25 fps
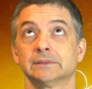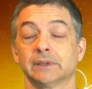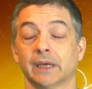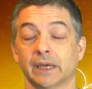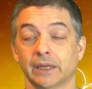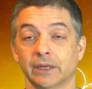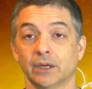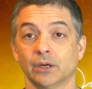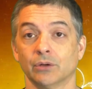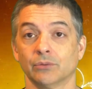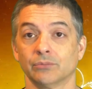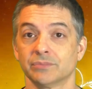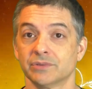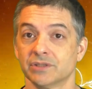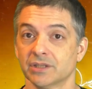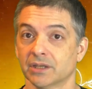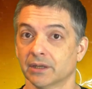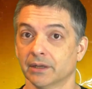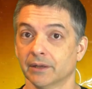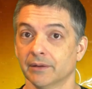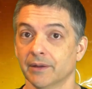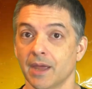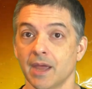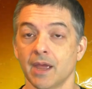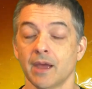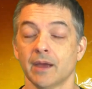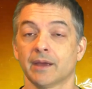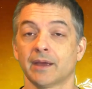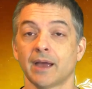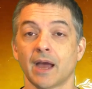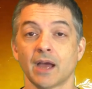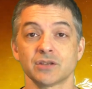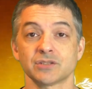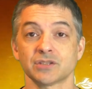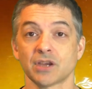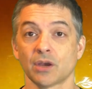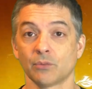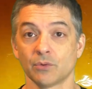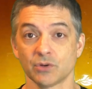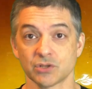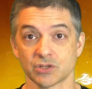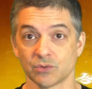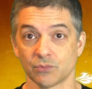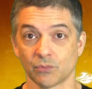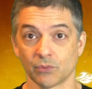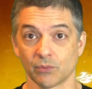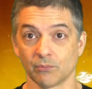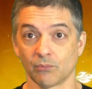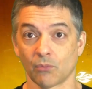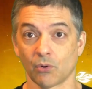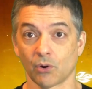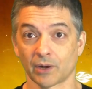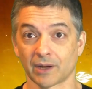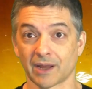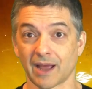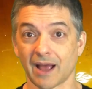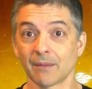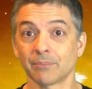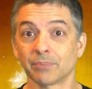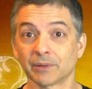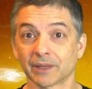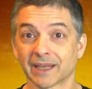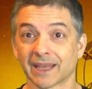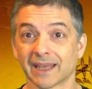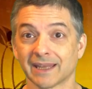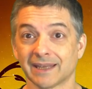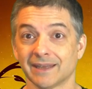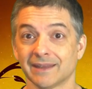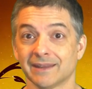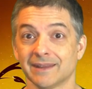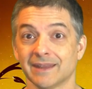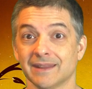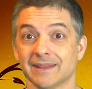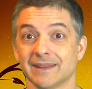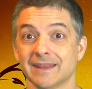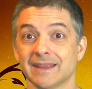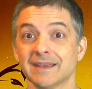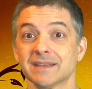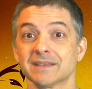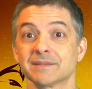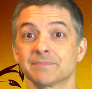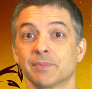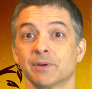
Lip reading: I know, duh. Gosh, I wish it were more complicated than this,